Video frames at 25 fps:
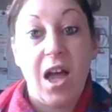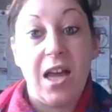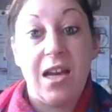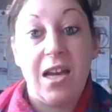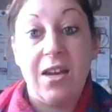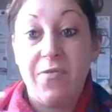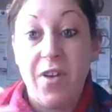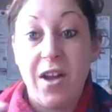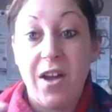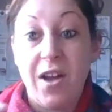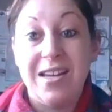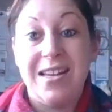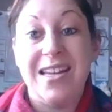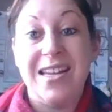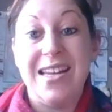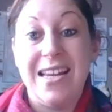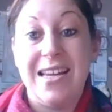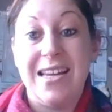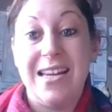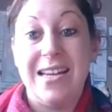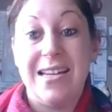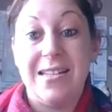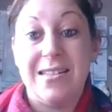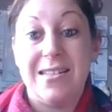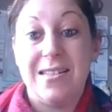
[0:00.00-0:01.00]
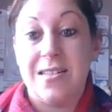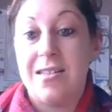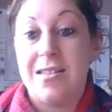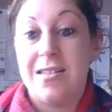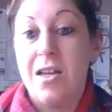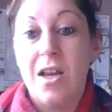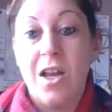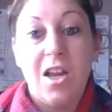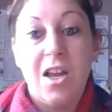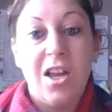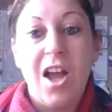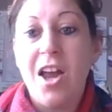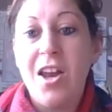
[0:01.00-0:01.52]
If I
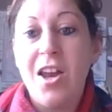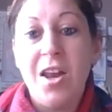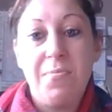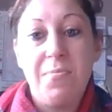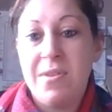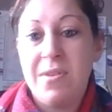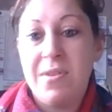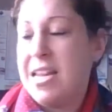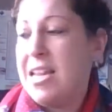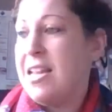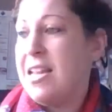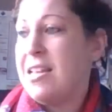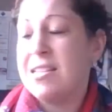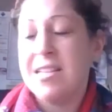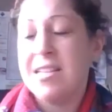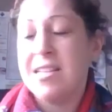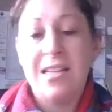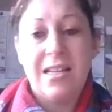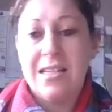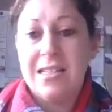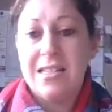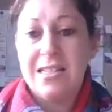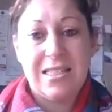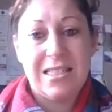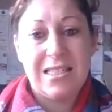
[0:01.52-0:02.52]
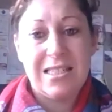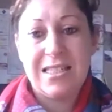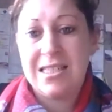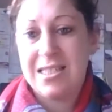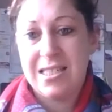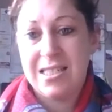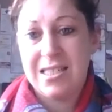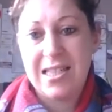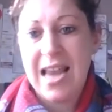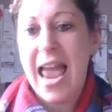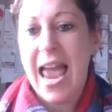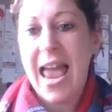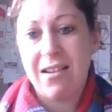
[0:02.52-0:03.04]
don't need
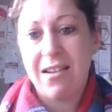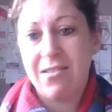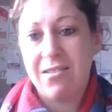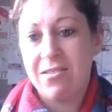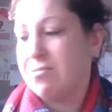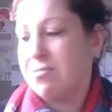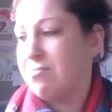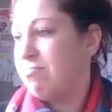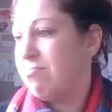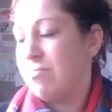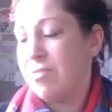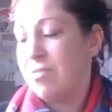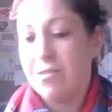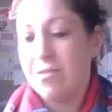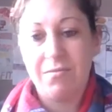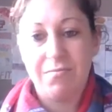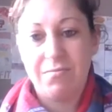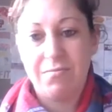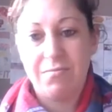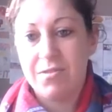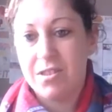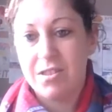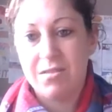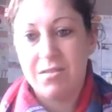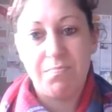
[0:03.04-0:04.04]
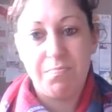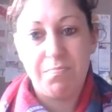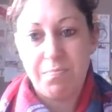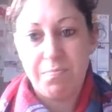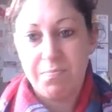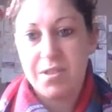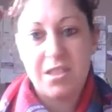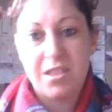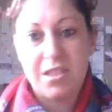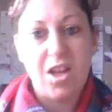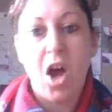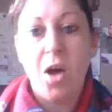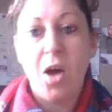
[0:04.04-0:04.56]
10
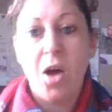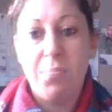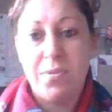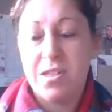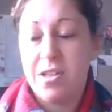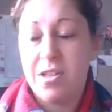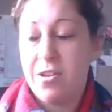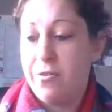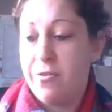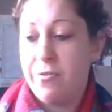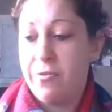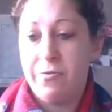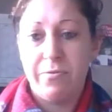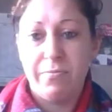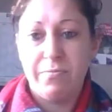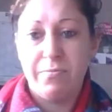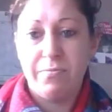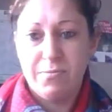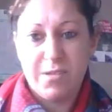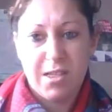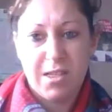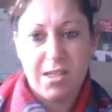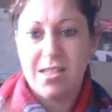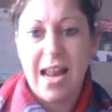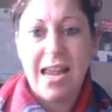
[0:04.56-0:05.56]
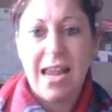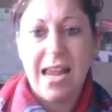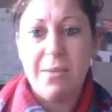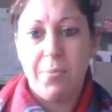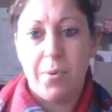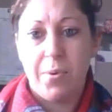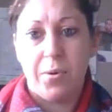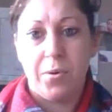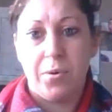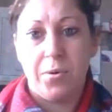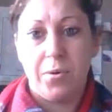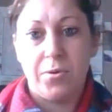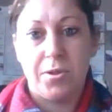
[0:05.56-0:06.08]
tubs of
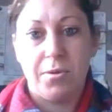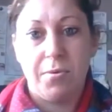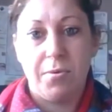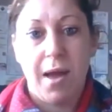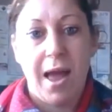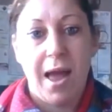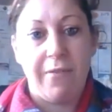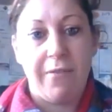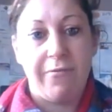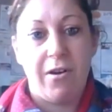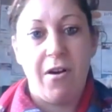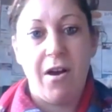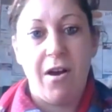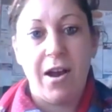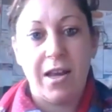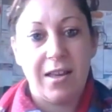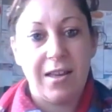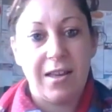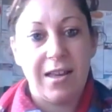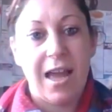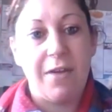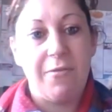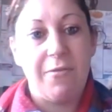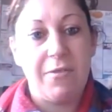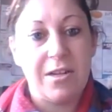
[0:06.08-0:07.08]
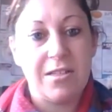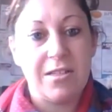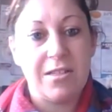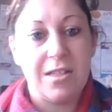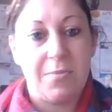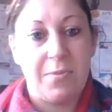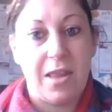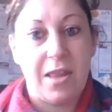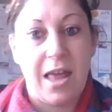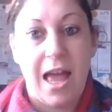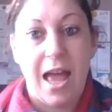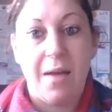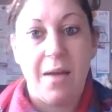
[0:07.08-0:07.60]
staples or whatever, I can get rid of some
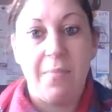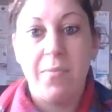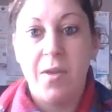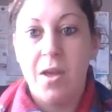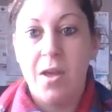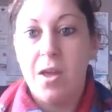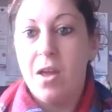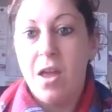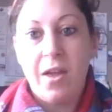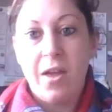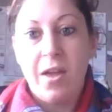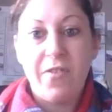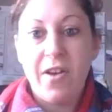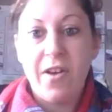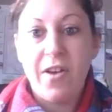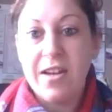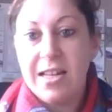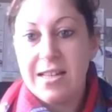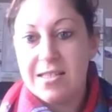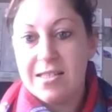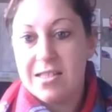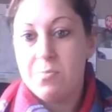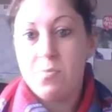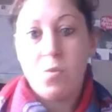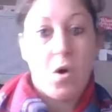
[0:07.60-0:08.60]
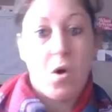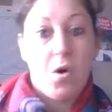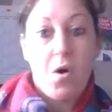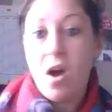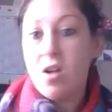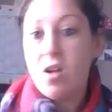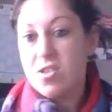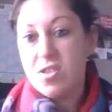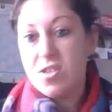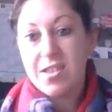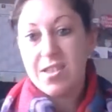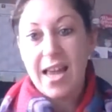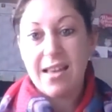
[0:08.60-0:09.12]
of them. If I need some more,
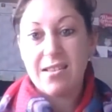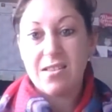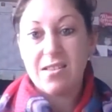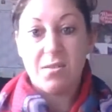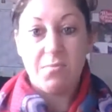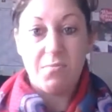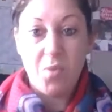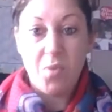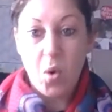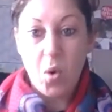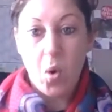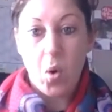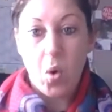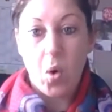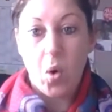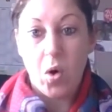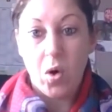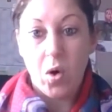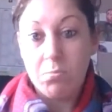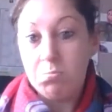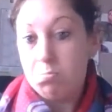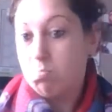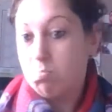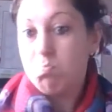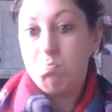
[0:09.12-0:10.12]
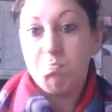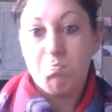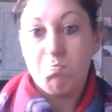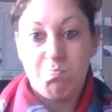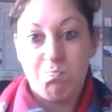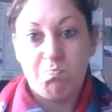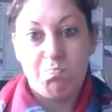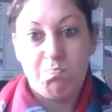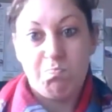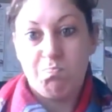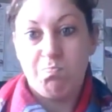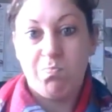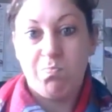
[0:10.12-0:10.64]
I'll just get some more.
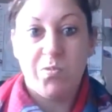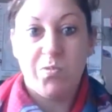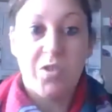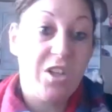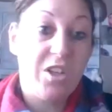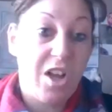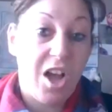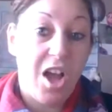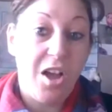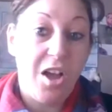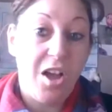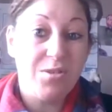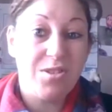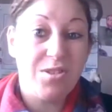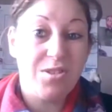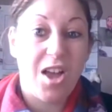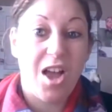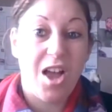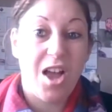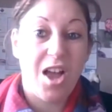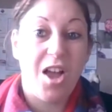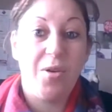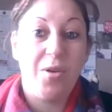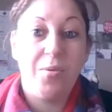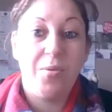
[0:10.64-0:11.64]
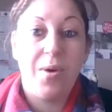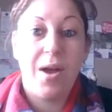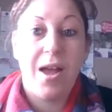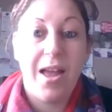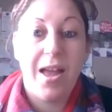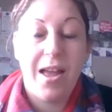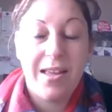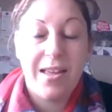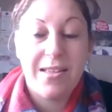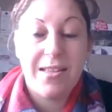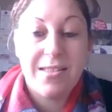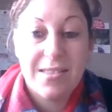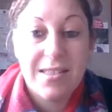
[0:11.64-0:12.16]
You know, so
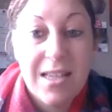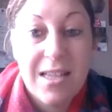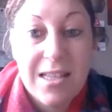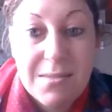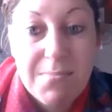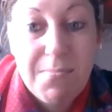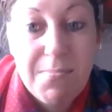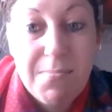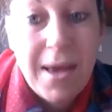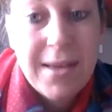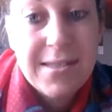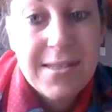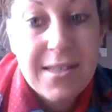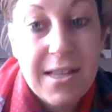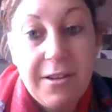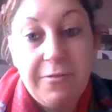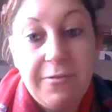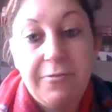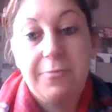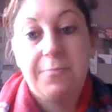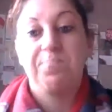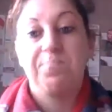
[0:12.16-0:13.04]
it's massive.